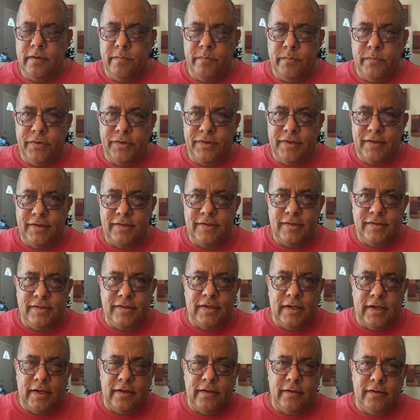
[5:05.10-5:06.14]
But this is
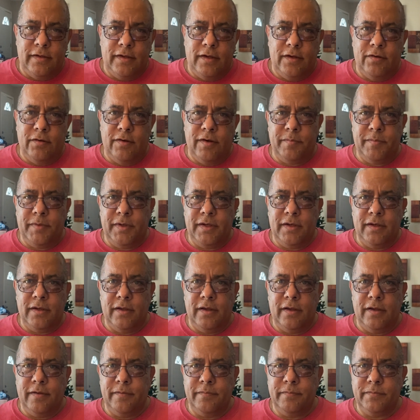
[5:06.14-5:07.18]
it, you know what I mean?
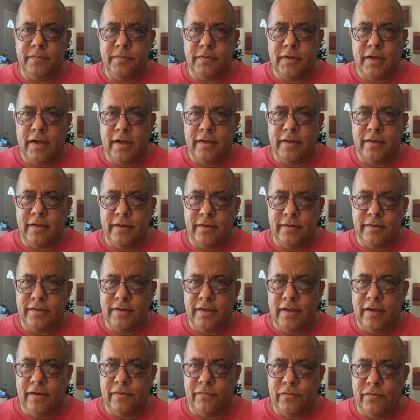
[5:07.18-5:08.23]
God does
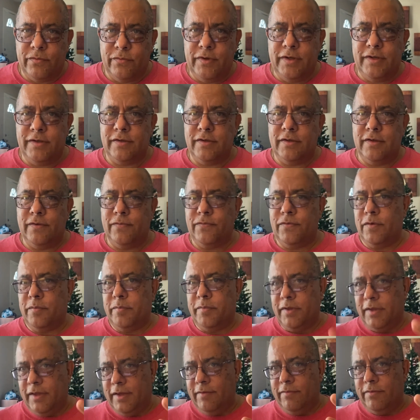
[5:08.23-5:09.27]
things for a reason if you're a
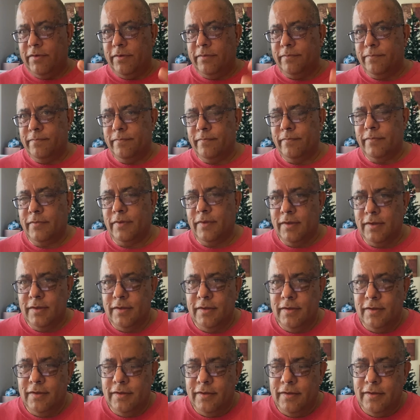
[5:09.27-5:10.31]
believer.
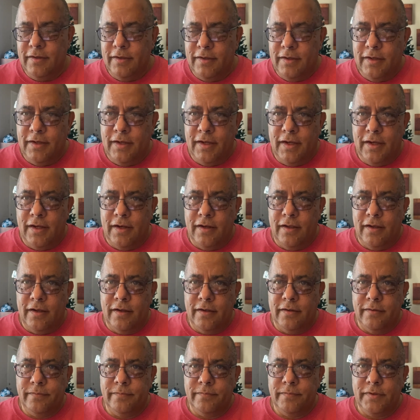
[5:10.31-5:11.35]
And
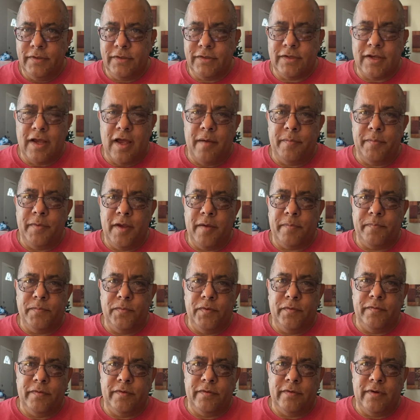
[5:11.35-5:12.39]
it's got me up
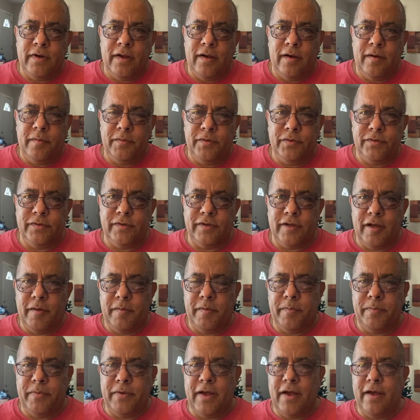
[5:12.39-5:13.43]
moving around. I'm losing a couple
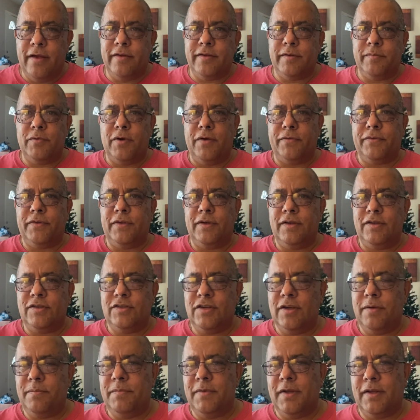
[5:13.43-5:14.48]
of pounds. I'm off to the
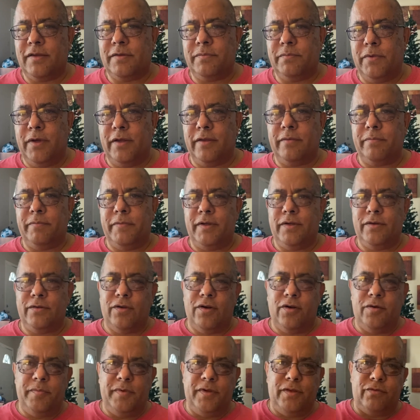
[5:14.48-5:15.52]
gym next month. My
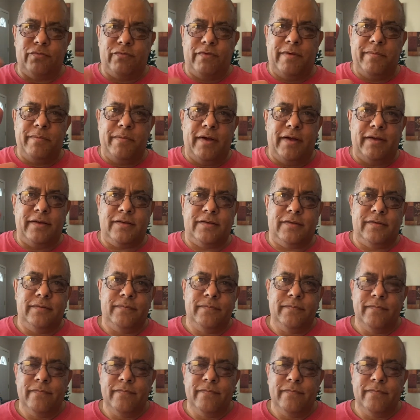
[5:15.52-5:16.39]
daughter will be 3 months